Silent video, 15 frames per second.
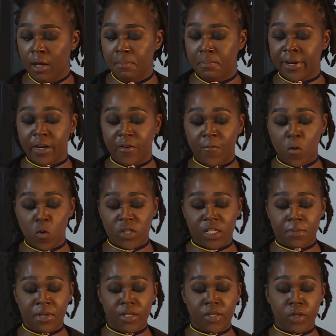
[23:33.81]
but it forced
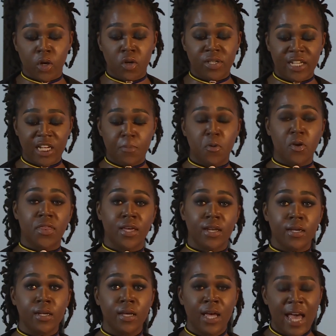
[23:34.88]
me to go deep
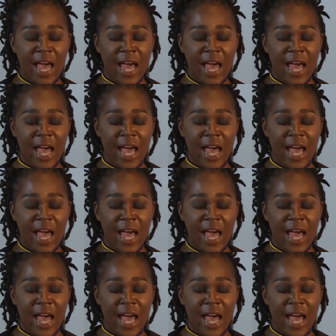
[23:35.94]
within